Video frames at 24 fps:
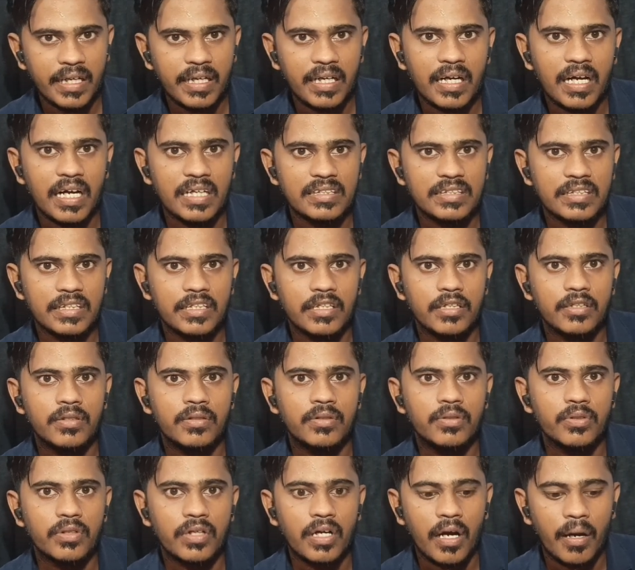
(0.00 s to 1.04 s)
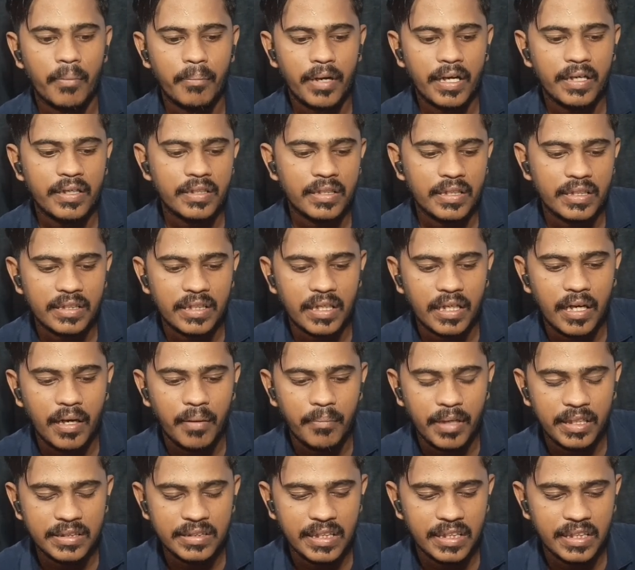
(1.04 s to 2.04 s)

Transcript: consider to comment in the comment